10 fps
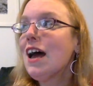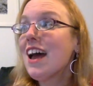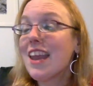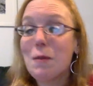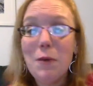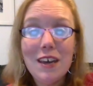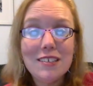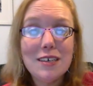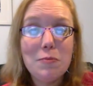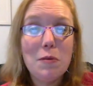and I
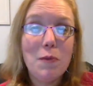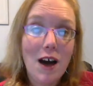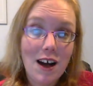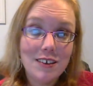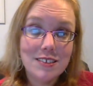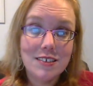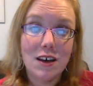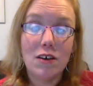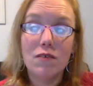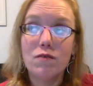picked up a box
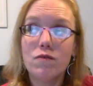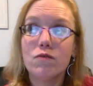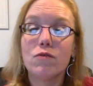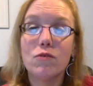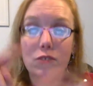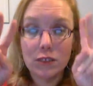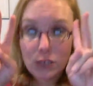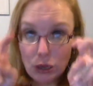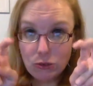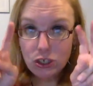of
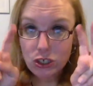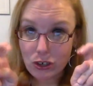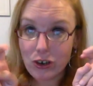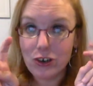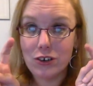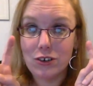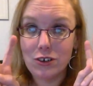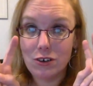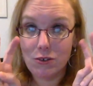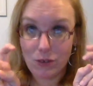low sugar
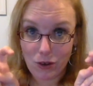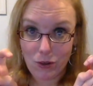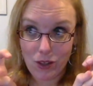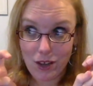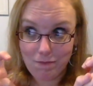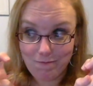granola.